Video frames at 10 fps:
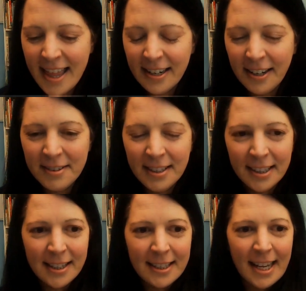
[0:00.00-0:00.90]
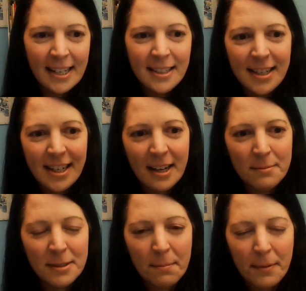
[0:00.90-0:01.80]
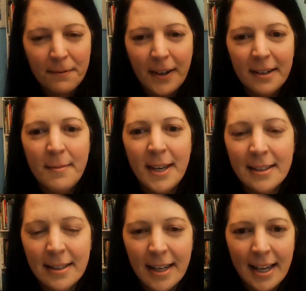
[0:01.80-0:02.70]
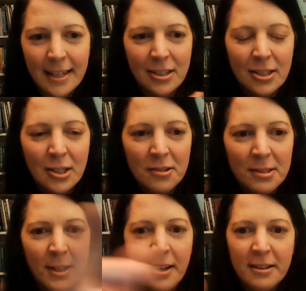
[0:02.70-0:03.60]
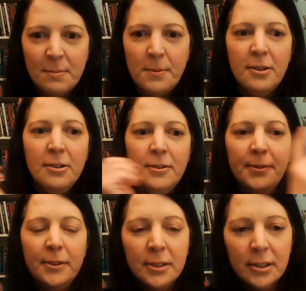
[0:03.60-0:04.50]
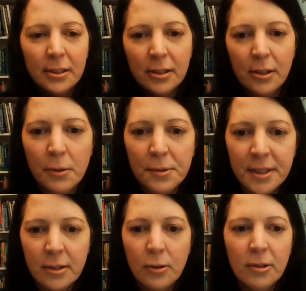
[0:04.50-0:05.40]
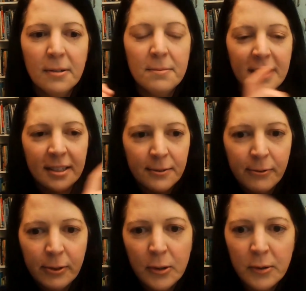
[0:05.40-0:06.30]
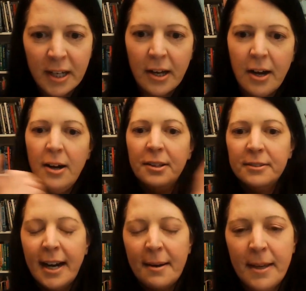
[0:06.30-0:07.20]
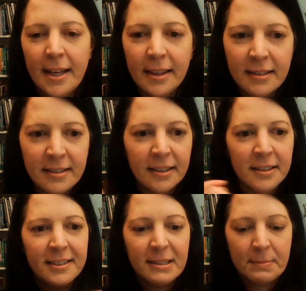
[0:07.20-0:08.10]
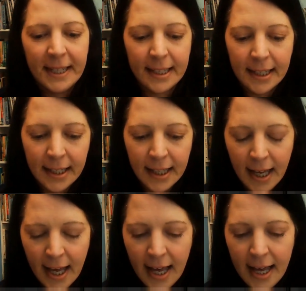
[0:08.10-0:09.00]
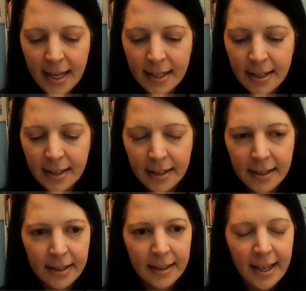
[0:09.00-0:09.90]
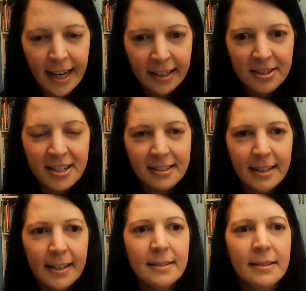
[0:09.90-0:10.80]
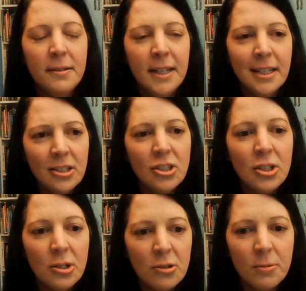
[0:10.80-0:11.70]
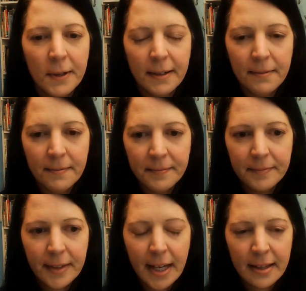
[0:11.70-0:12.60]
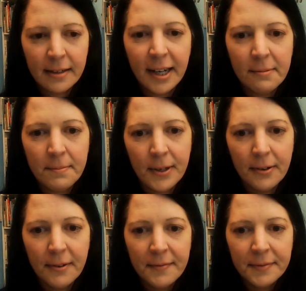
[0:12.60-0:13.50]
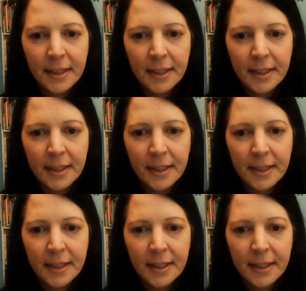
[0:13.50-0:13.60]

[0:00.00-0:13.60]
And then all of a sudden, this entity comes up in front of me and, and shows me all these beautiful golden orbs that are floating all around me. And they start to wow. spin. And the energy says, You need to choose one and it'll help you.